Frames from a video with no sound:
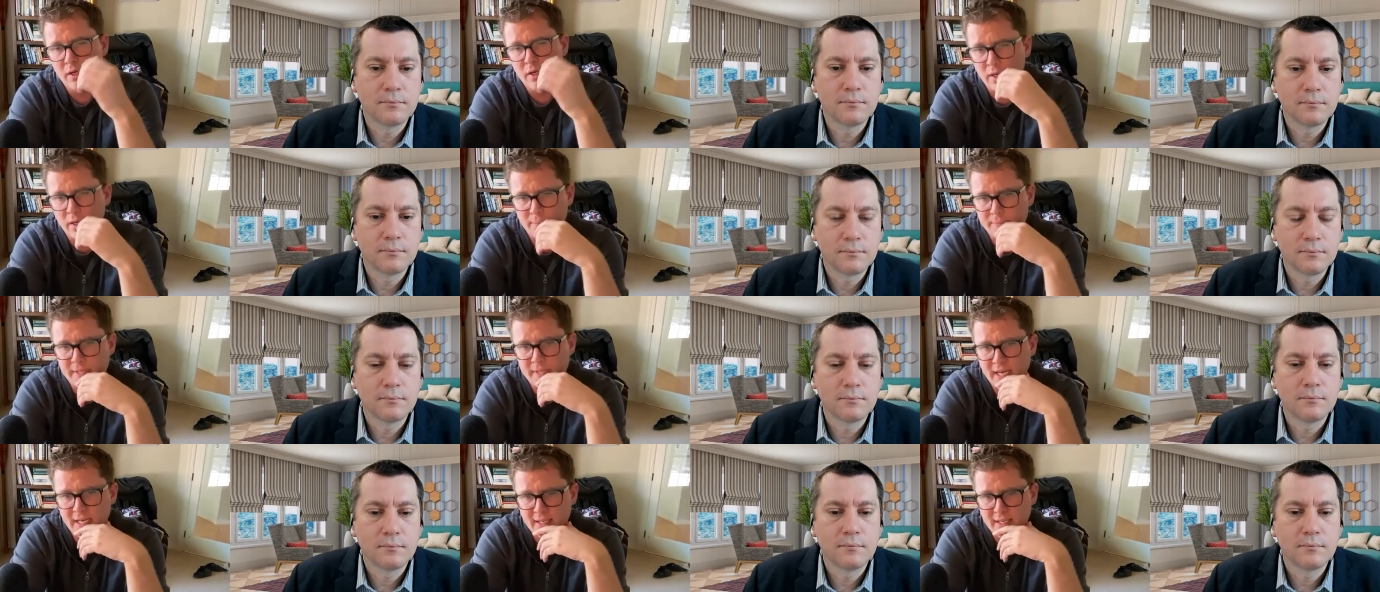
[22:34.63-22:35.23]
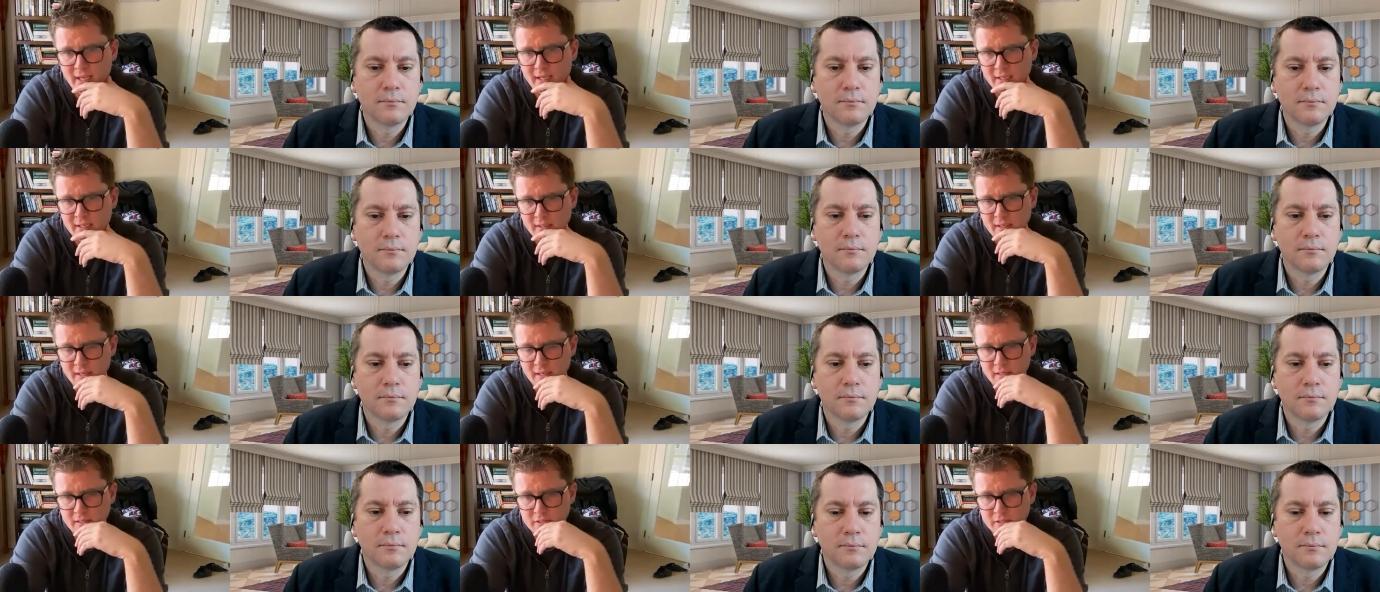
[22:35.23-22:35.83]
Speaker 1: um, the
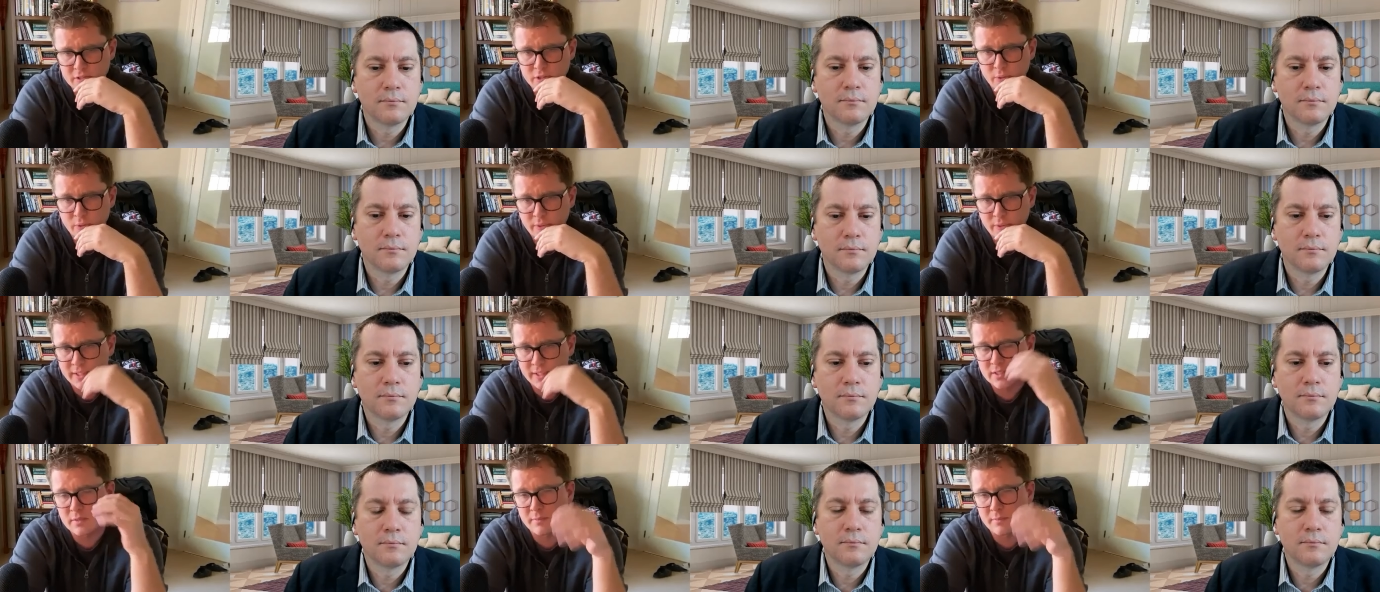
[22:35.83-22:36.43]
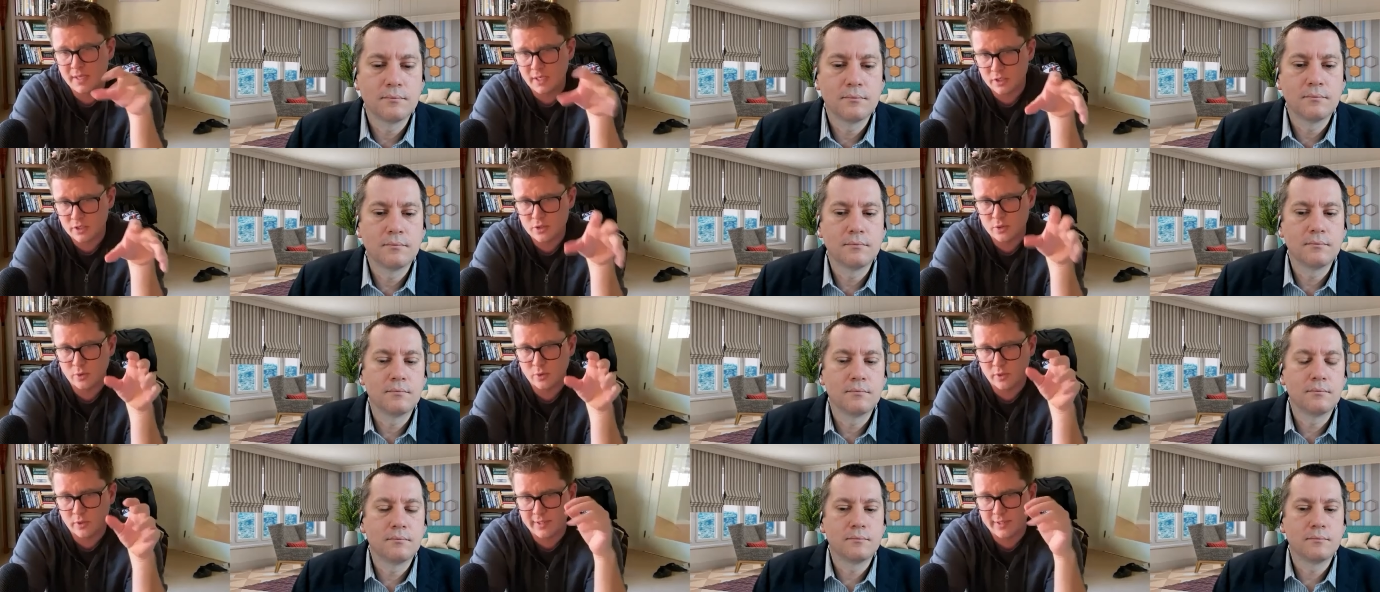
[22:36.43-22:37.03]
IAEA is doing to make
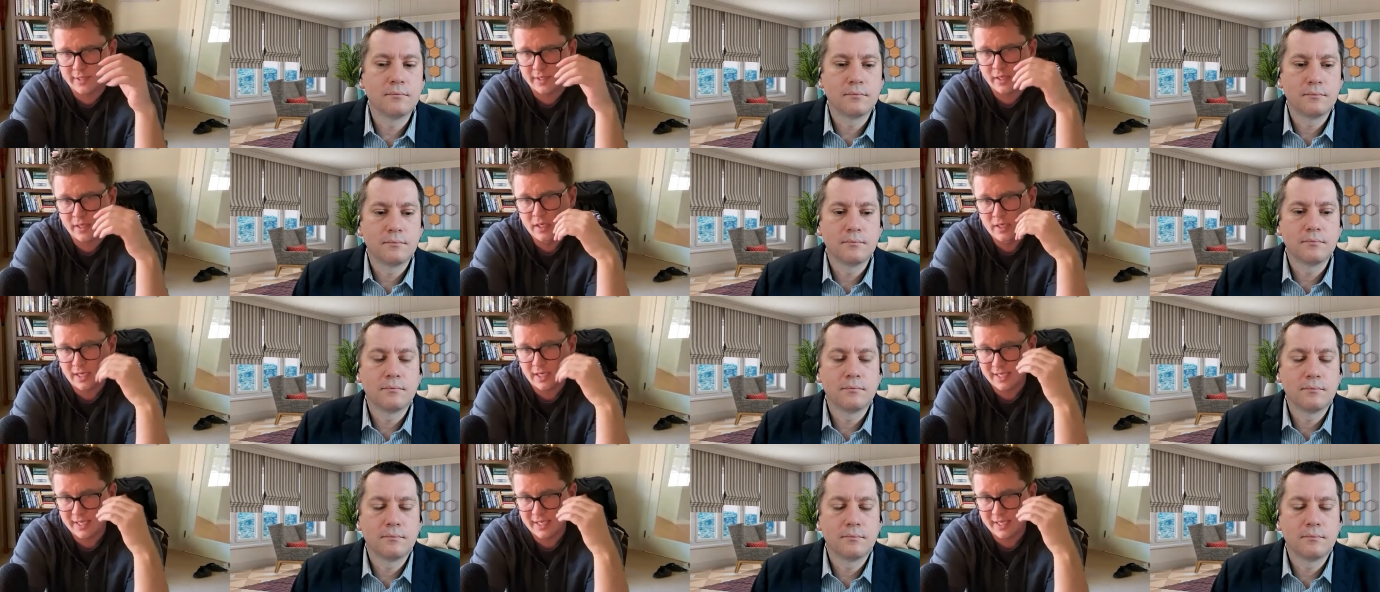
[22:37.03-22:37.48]
sure that,